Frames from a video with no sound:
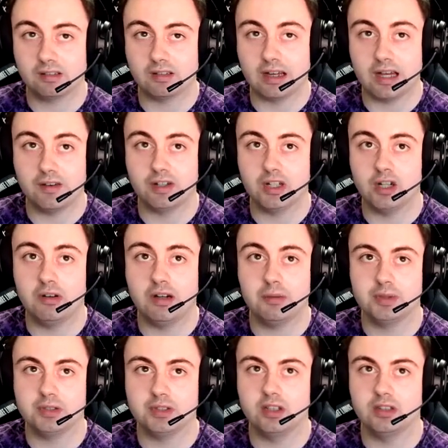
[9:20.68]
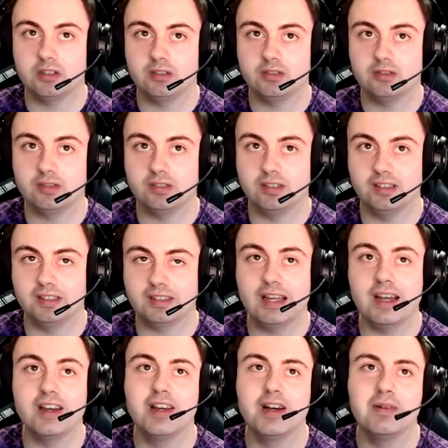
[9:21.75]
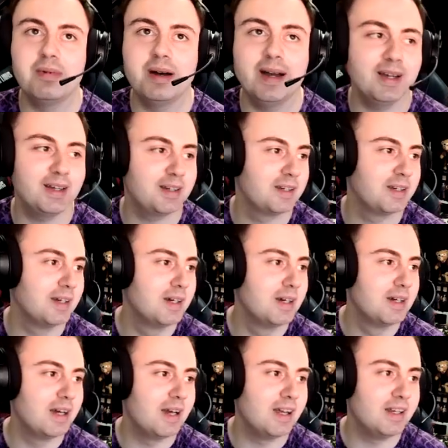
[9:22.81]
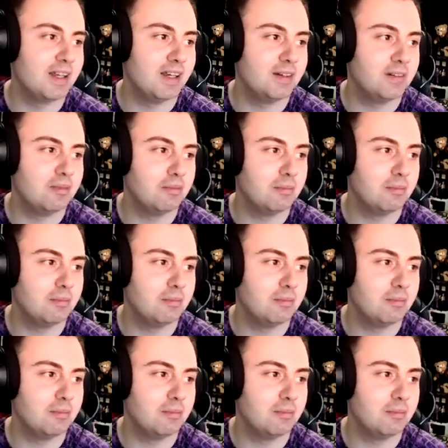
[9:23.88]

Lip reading: than having a whole episode of getting her back and then